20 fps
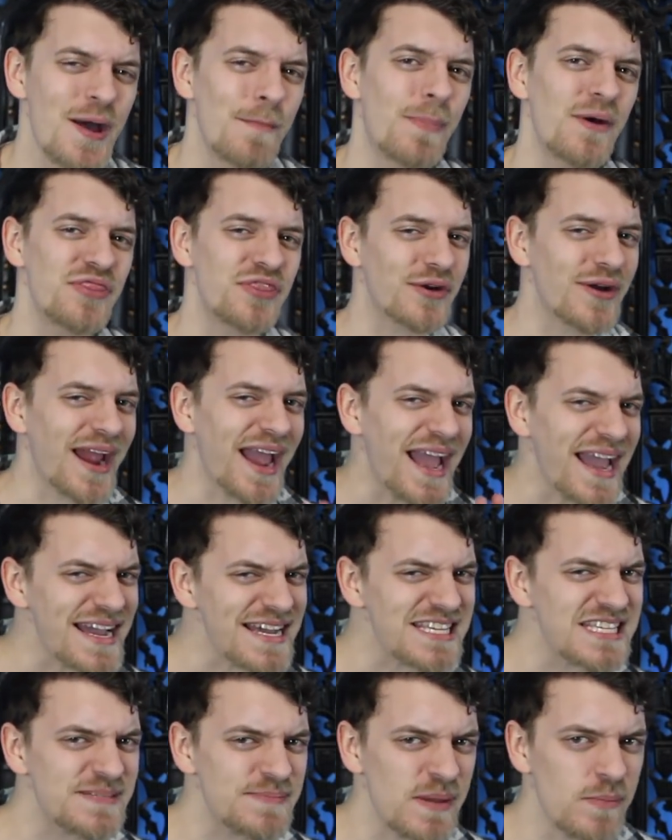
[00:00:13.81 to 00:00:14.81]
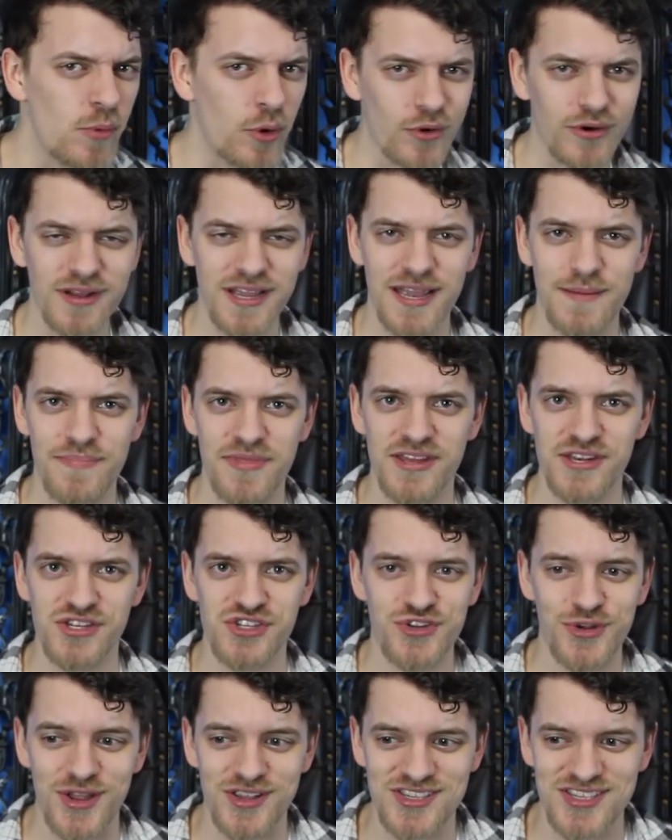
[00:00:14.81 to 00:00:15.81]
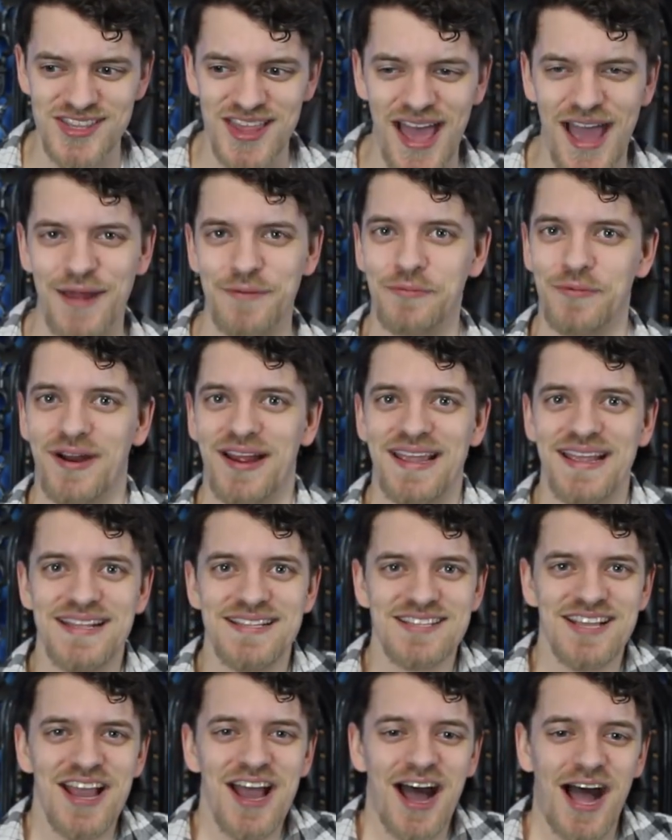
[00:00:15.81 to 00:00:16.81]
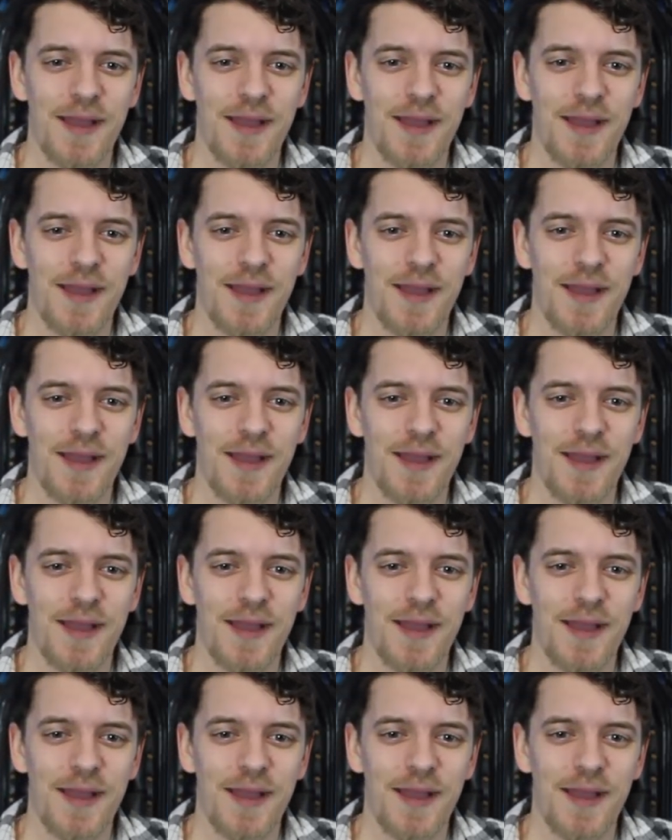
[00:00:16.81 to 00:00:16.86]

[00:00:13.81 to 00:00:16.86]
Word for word: But there has to be more to him than just that, right?